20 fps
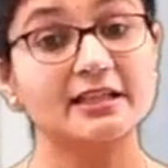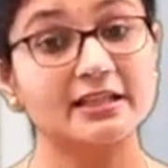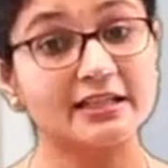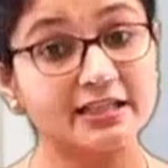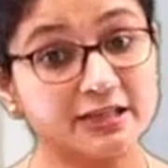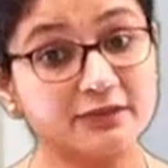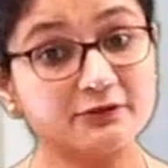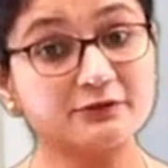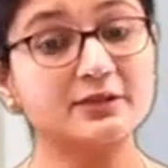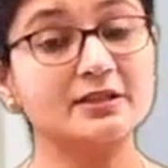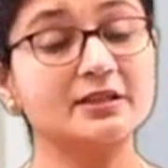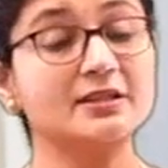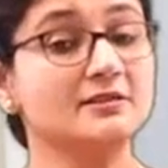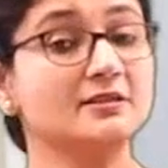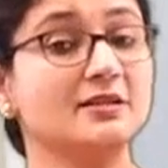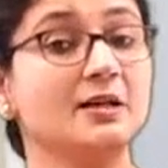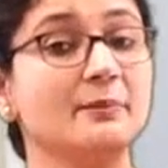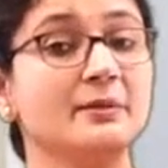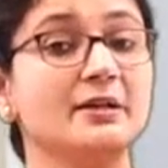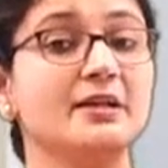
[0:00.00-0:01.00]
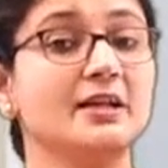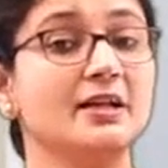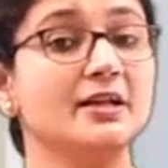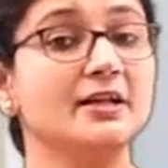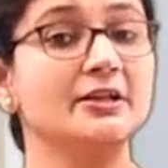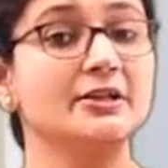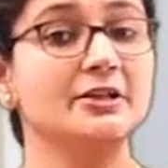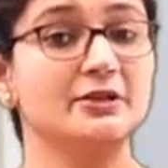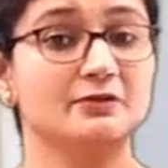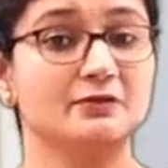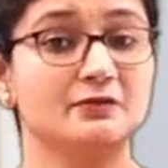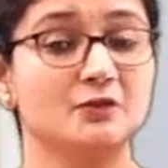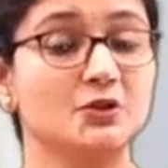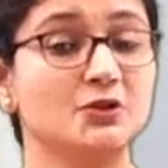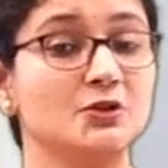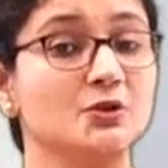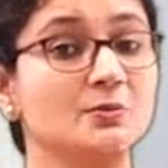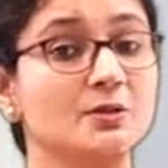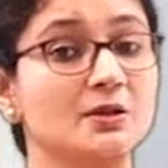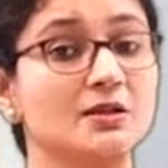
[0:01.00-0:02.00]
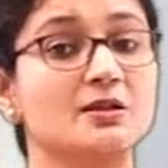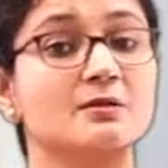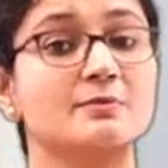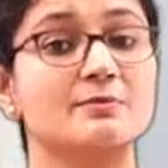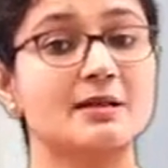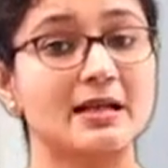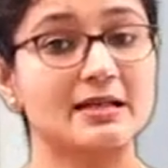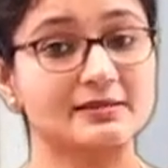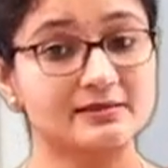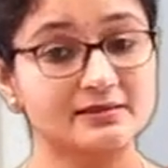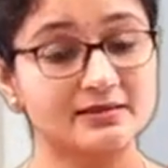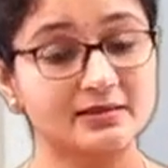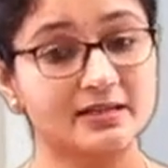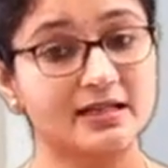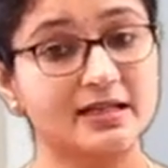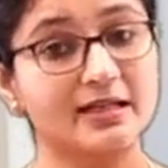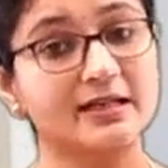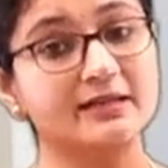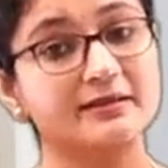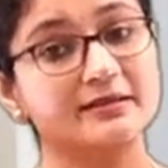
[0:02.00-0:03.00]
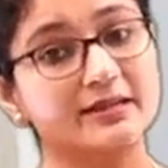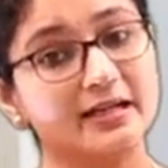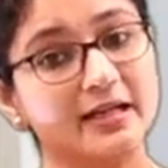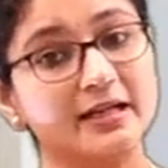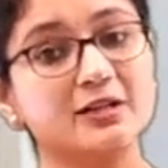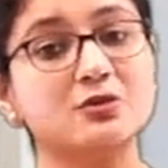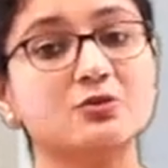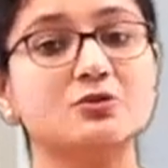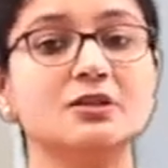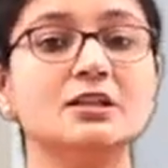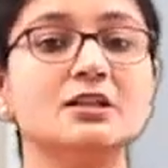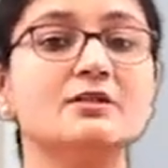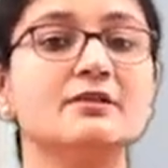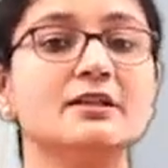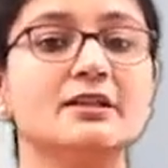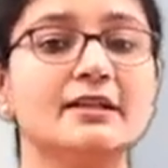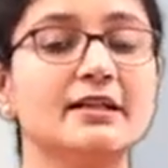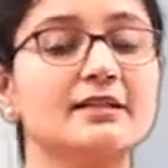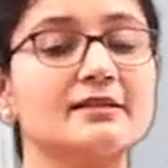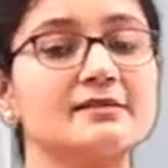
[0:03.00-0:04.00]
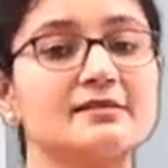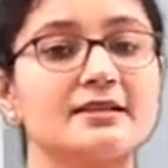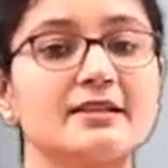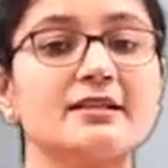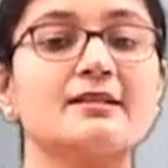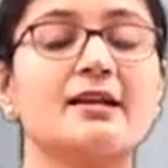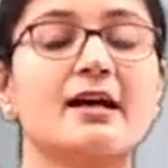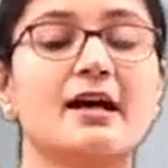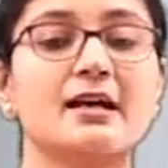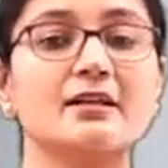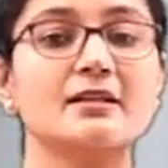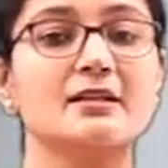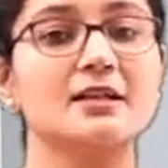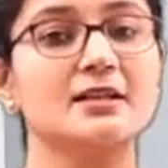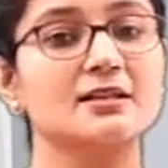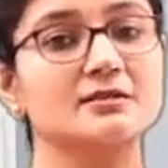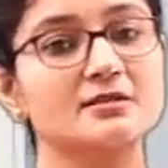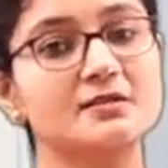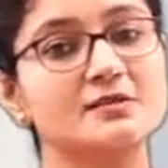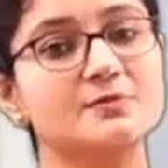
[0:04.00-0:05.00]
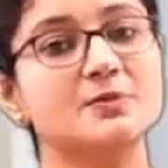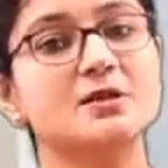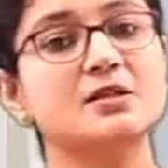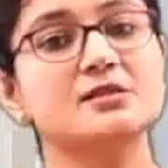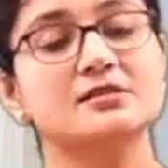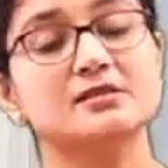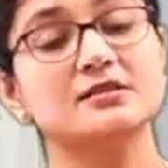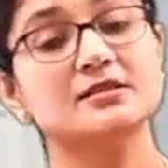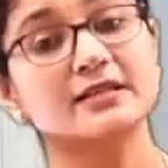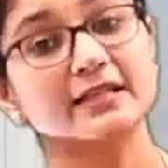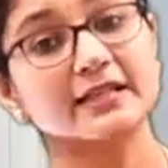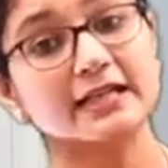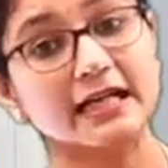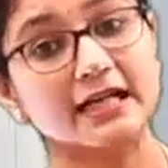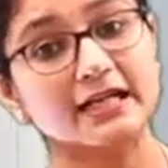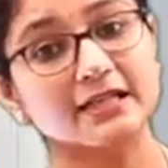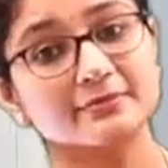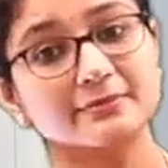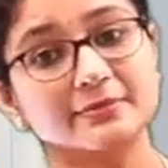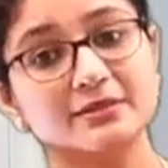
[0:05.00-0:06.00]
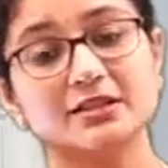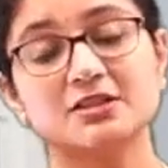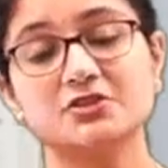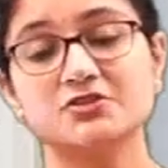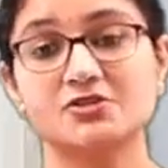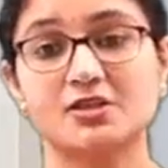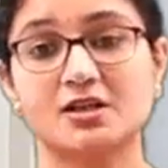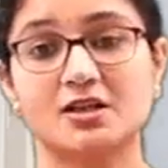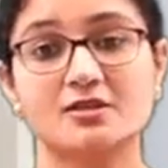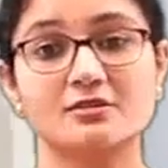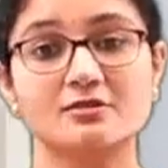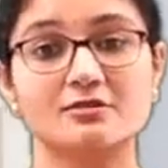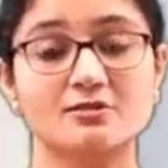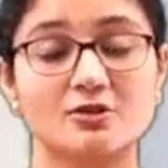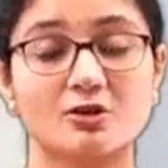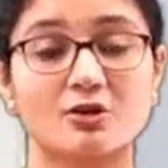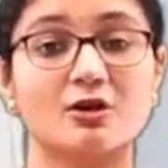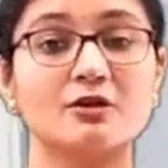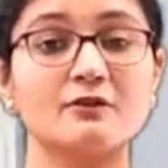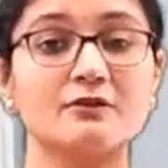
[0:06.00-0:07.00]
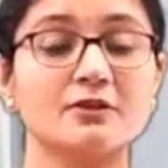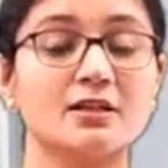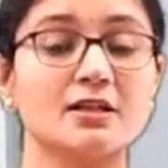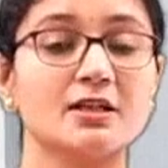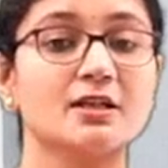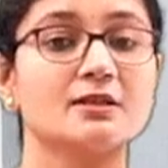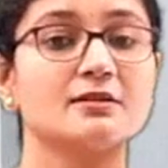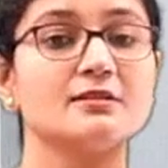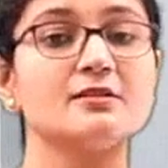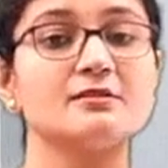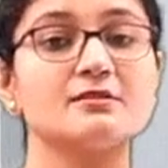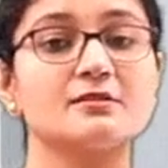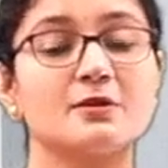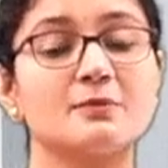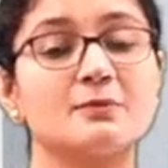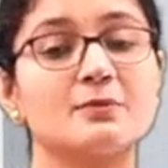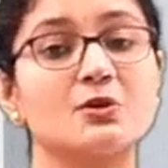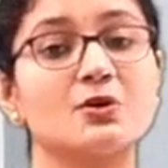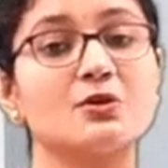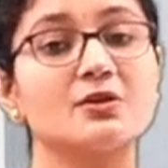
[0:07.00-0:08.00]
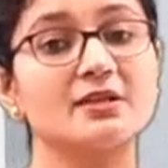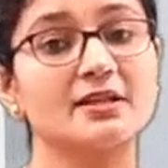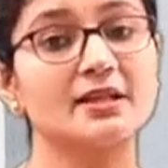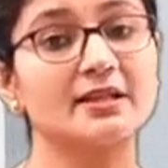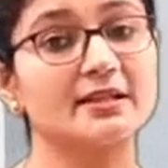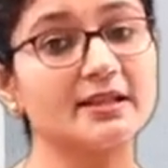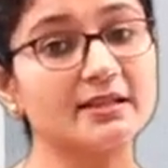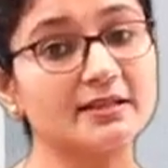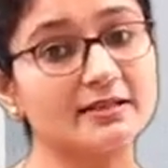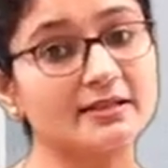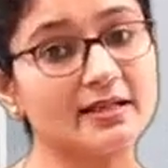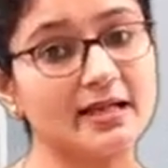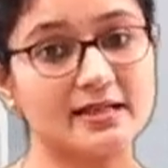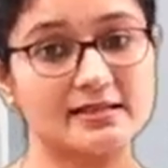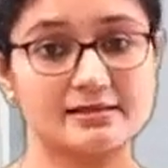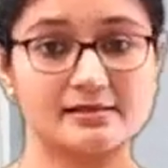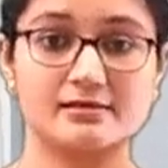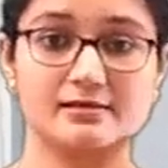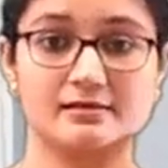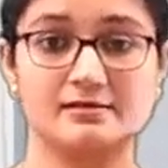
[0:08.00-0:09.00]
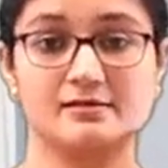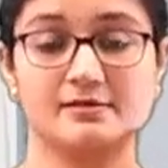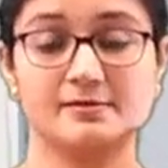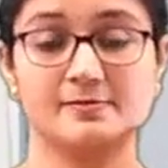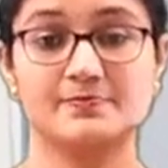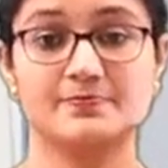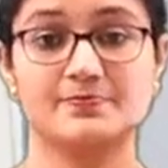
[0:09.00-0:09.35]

If it is coming negative for tubercle bacilli, then only we can see that this person can be a chance of this bronchiectasis.